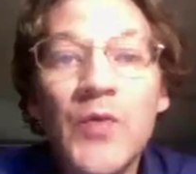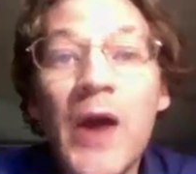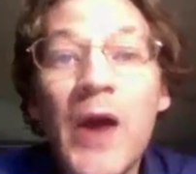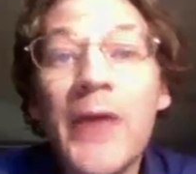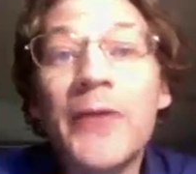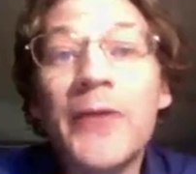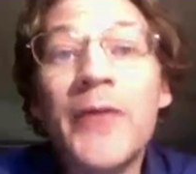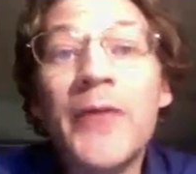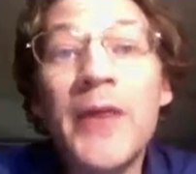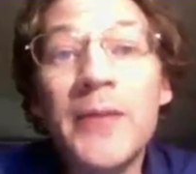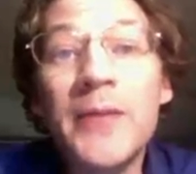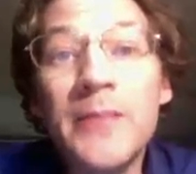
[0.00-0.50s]

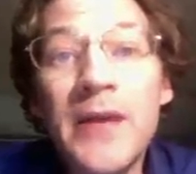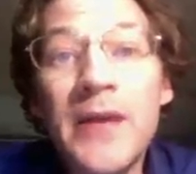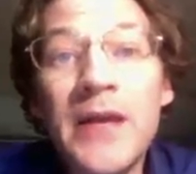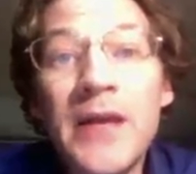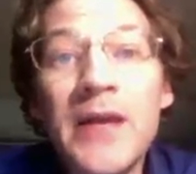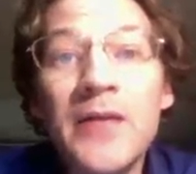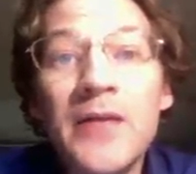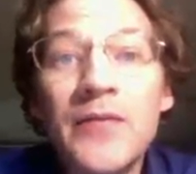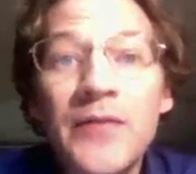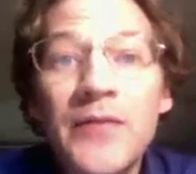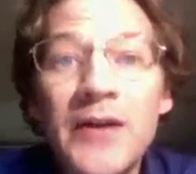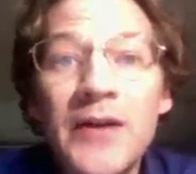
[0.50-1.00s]
rather than
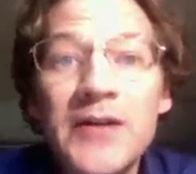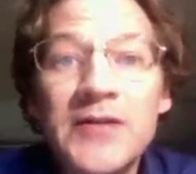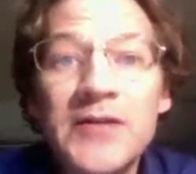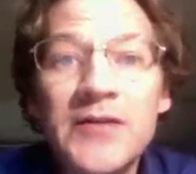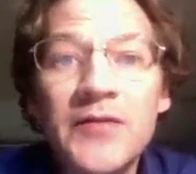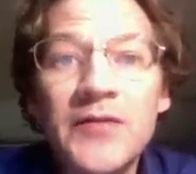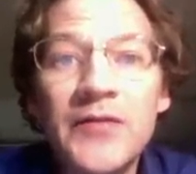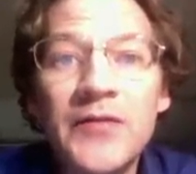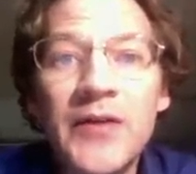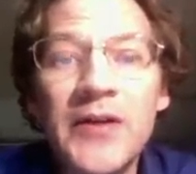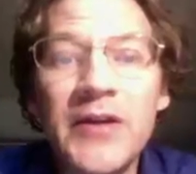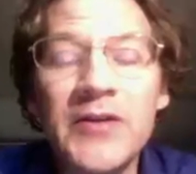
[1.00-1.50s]
meeting
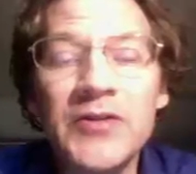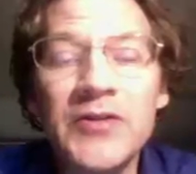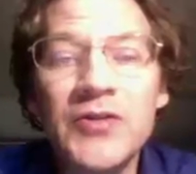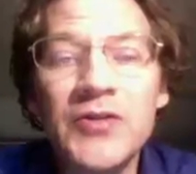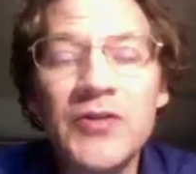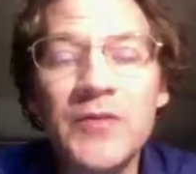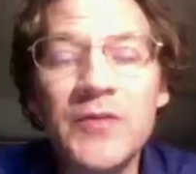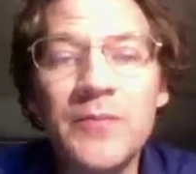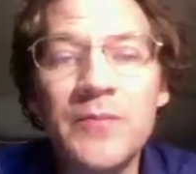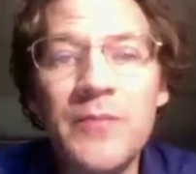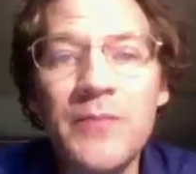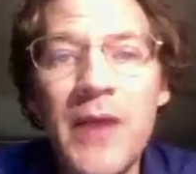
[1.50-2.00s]
face-to-face
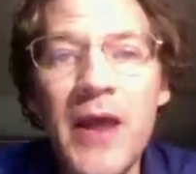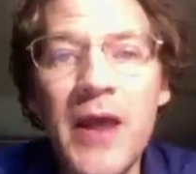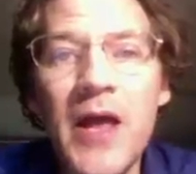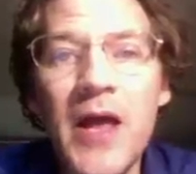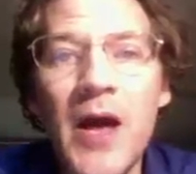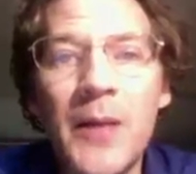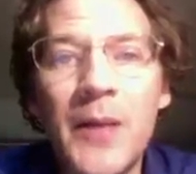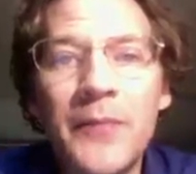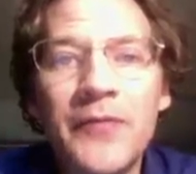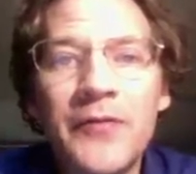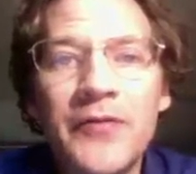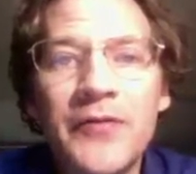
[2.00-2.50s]
to make
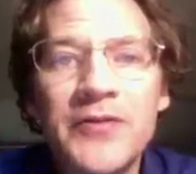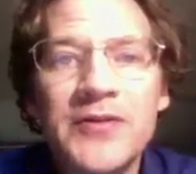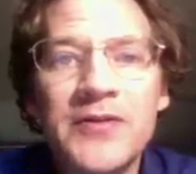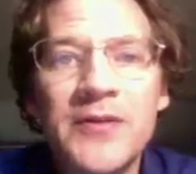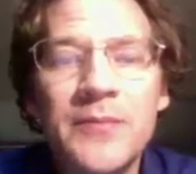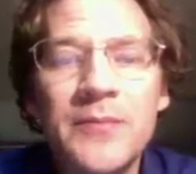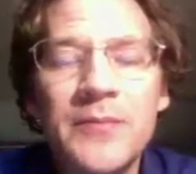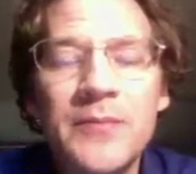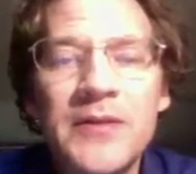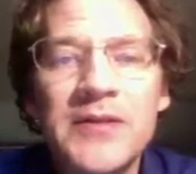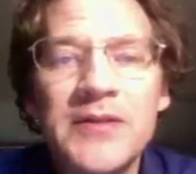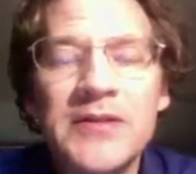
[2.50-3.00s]
up for
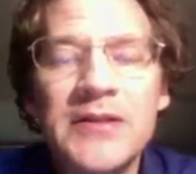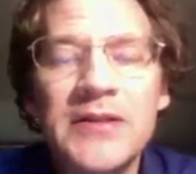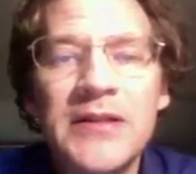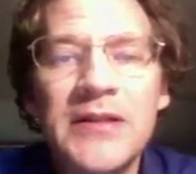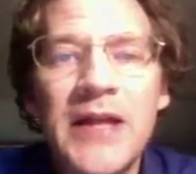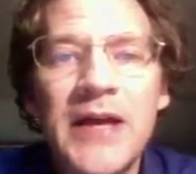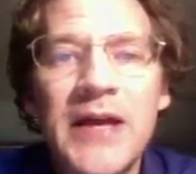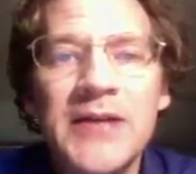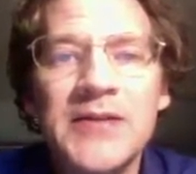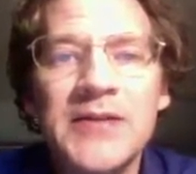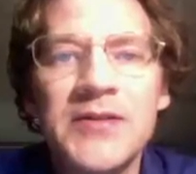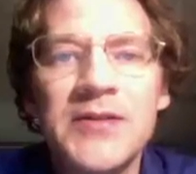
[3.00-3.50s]
some missed
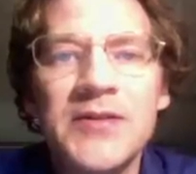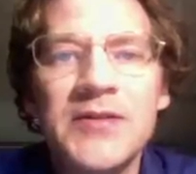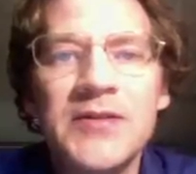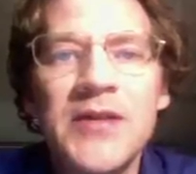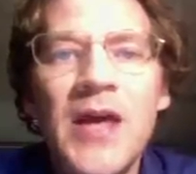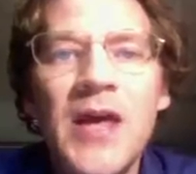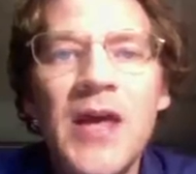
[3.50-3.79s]
classes.